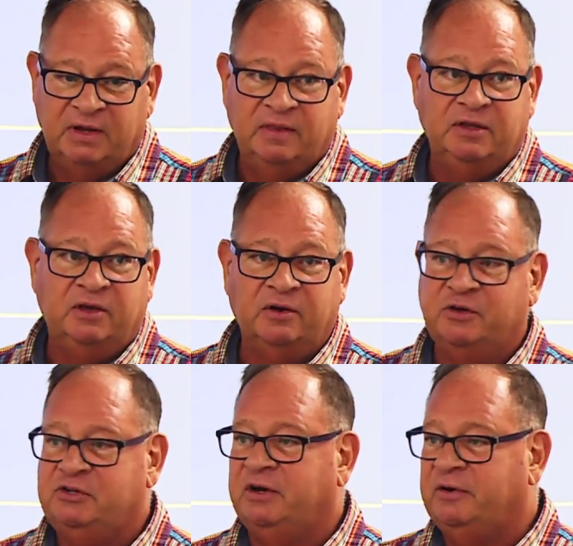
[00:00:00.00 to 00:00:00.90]
the younger
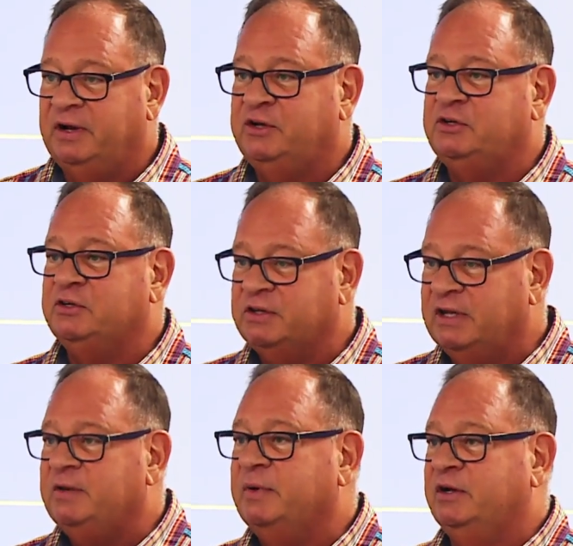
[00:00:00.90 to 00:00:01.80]
generations
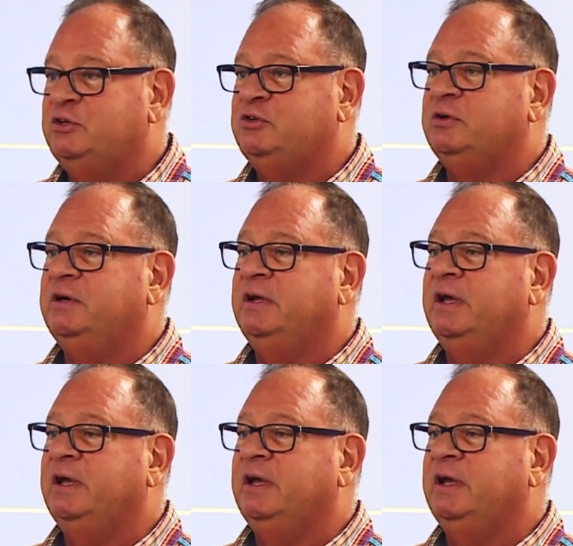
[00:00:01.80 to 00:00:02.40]
in ministry